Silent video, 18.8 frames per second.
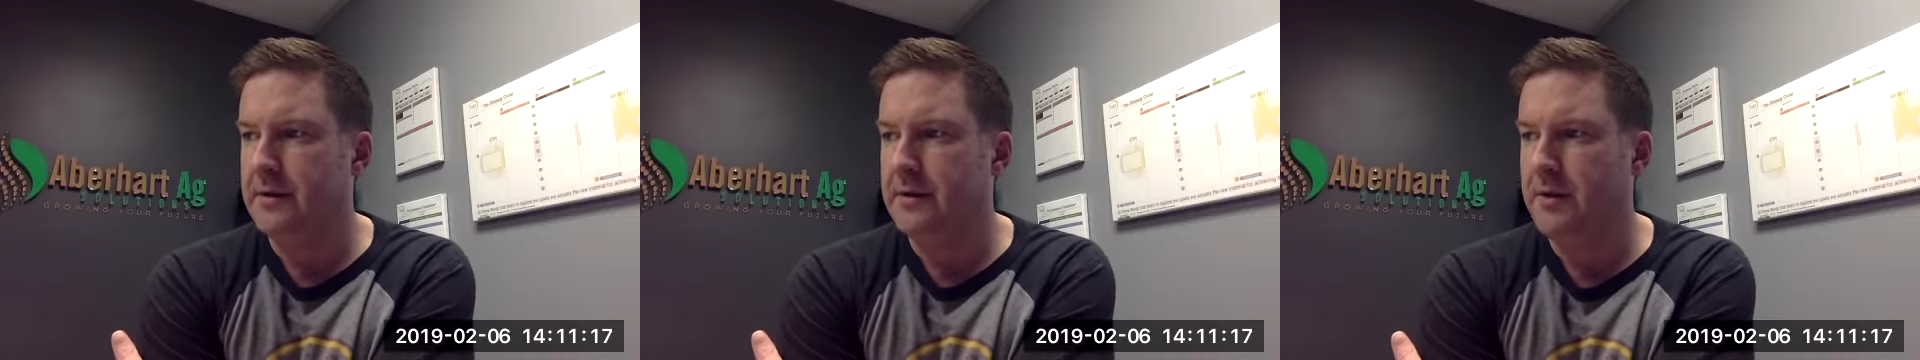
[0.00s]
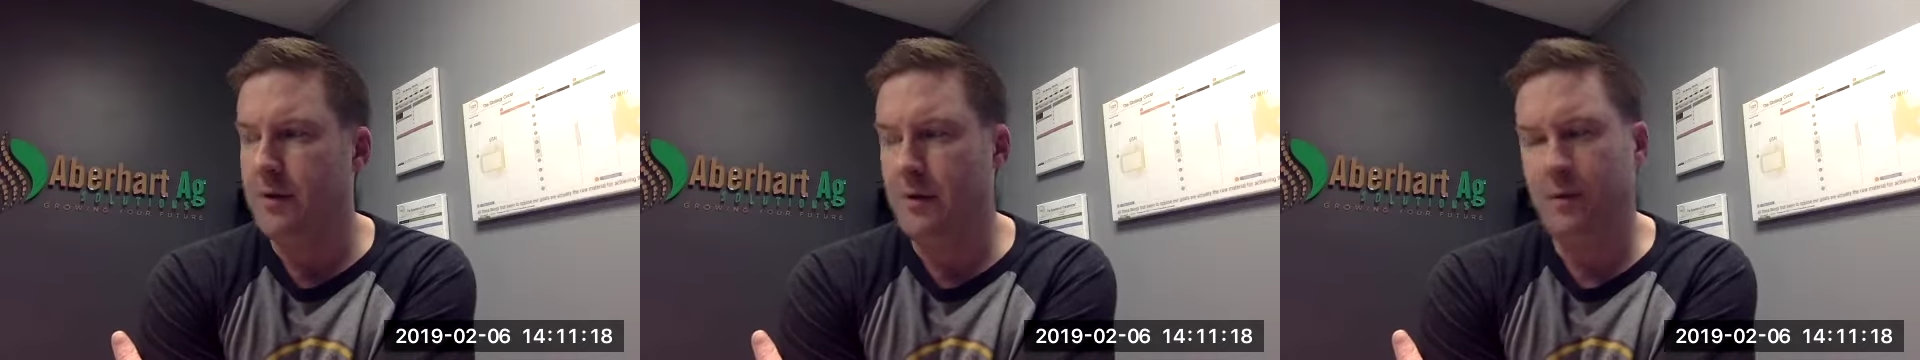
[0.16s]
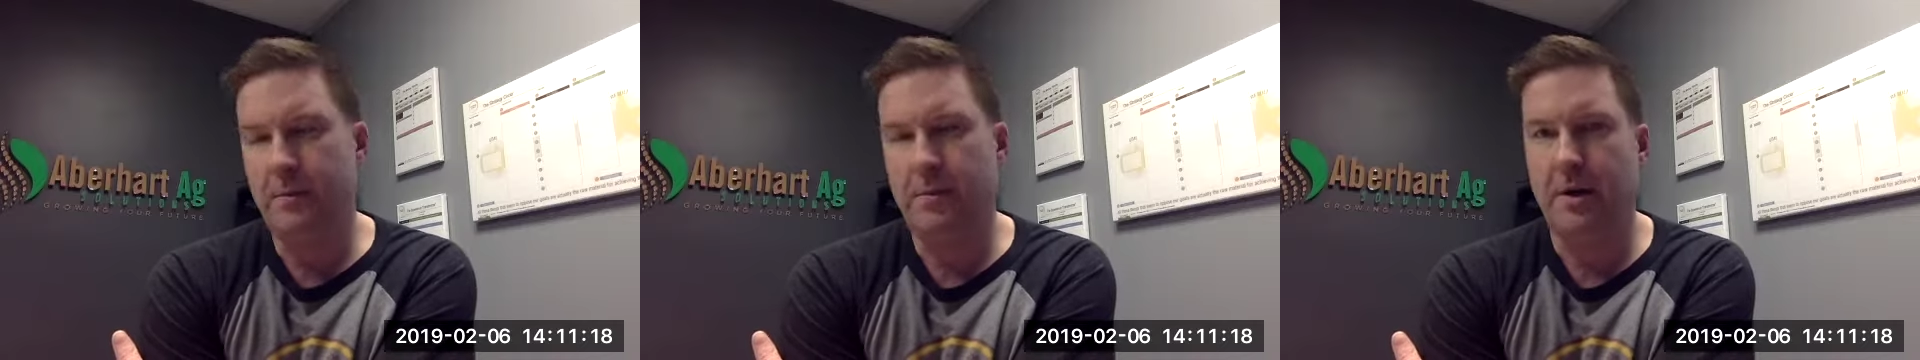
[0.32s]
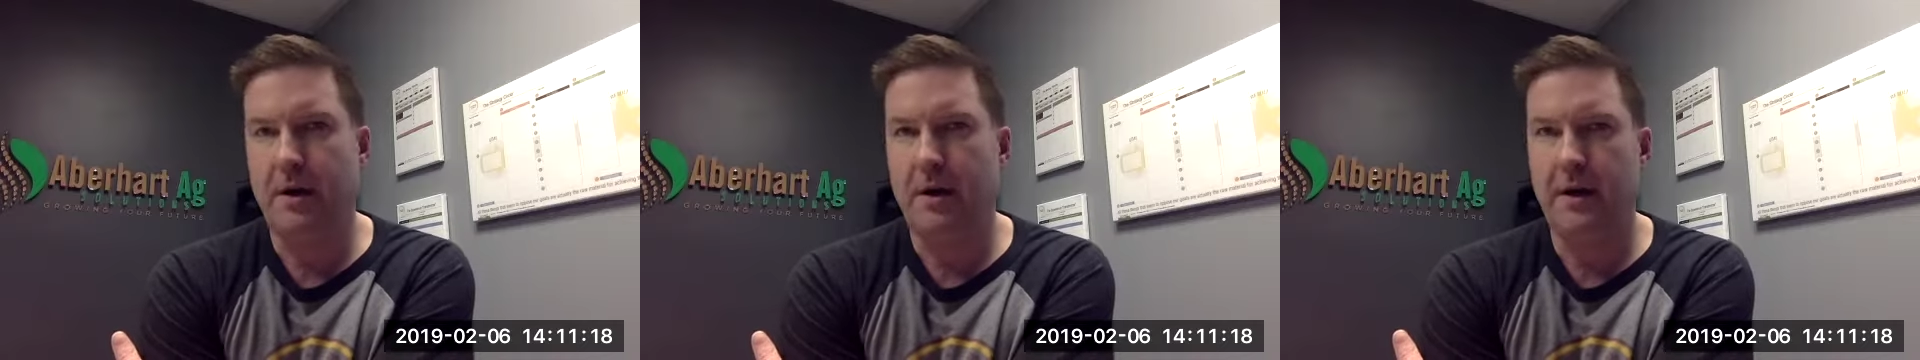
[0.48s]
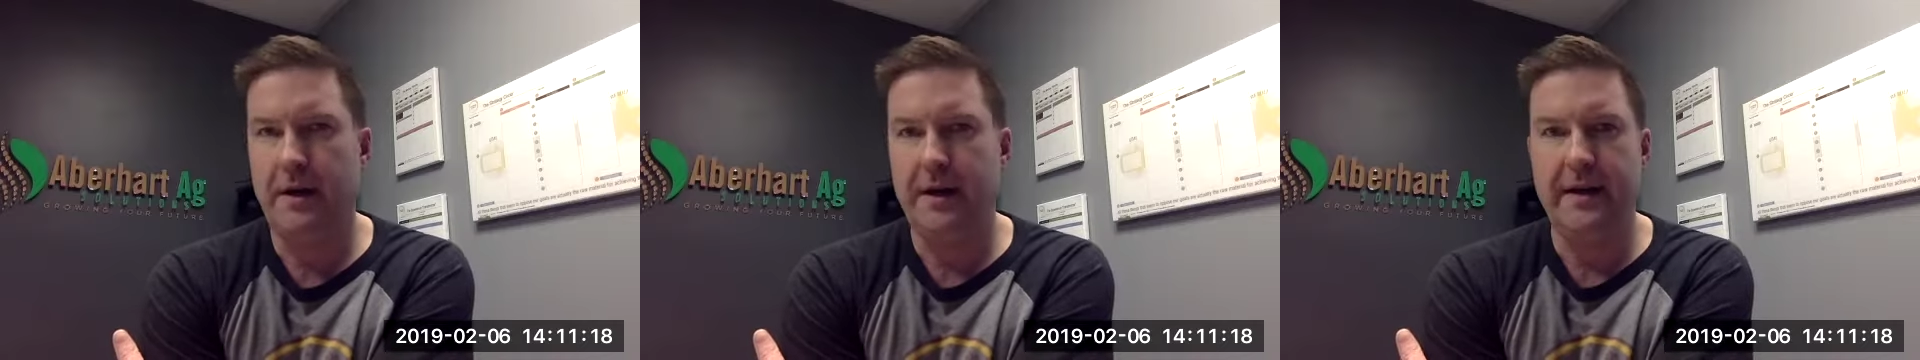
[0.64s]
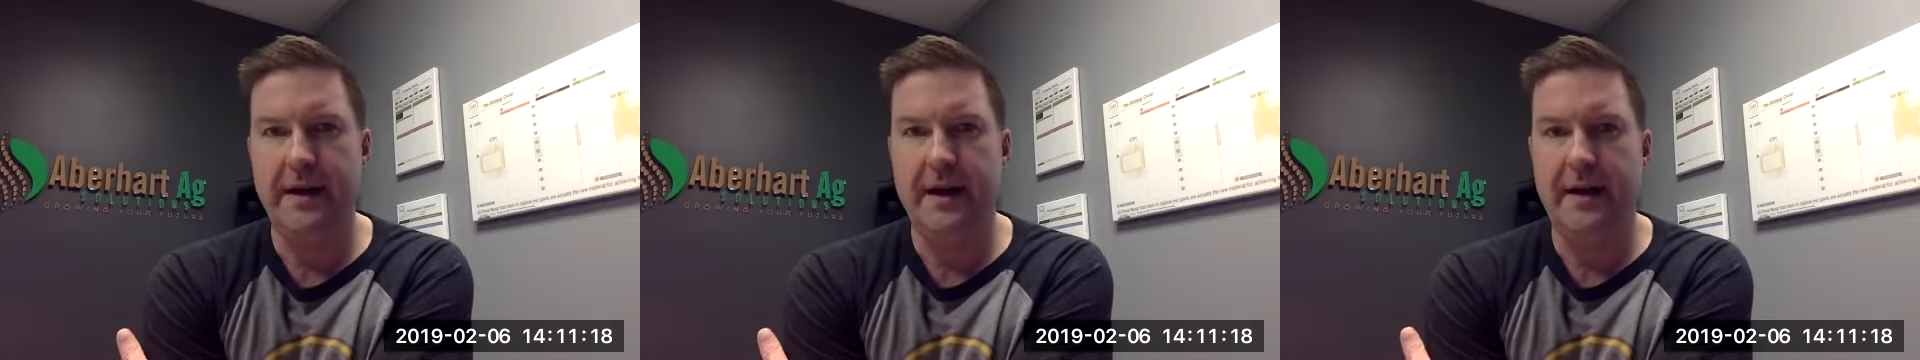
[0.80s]

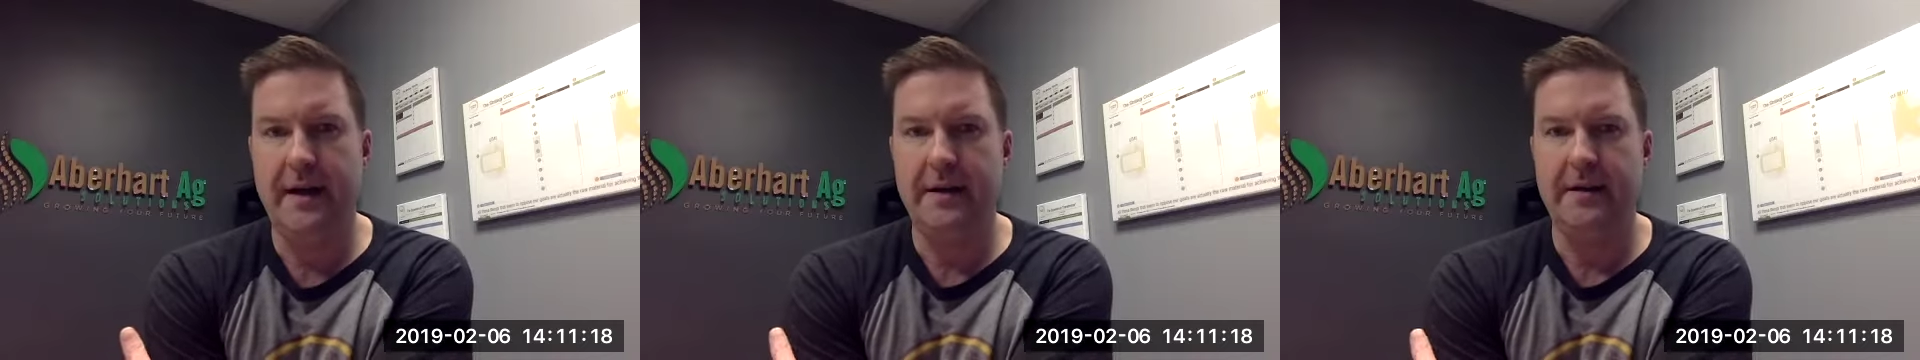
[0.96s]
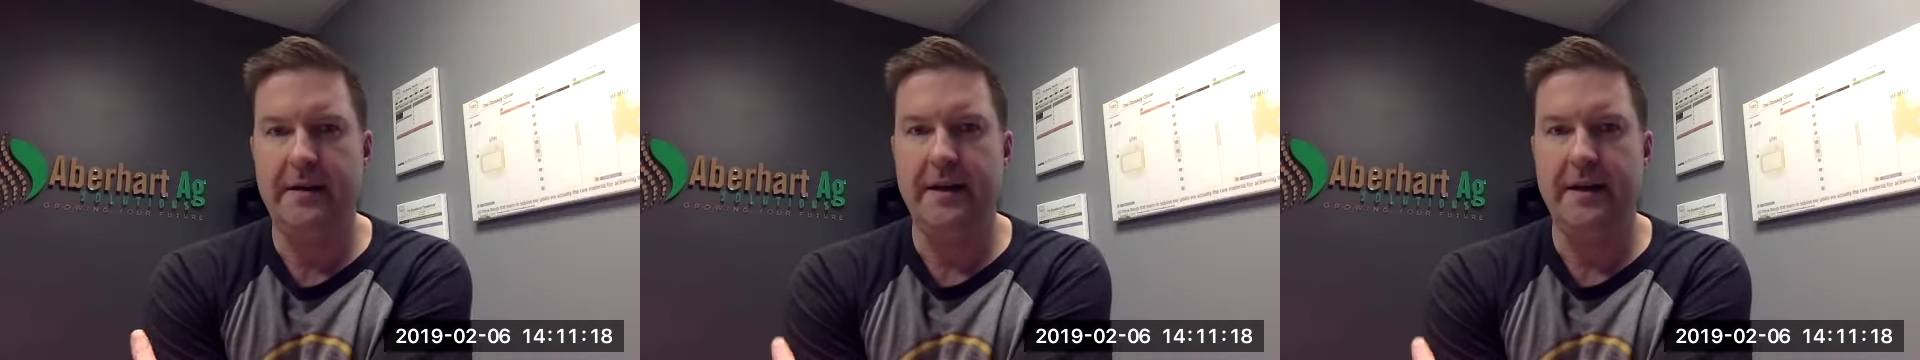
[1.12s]
third-party data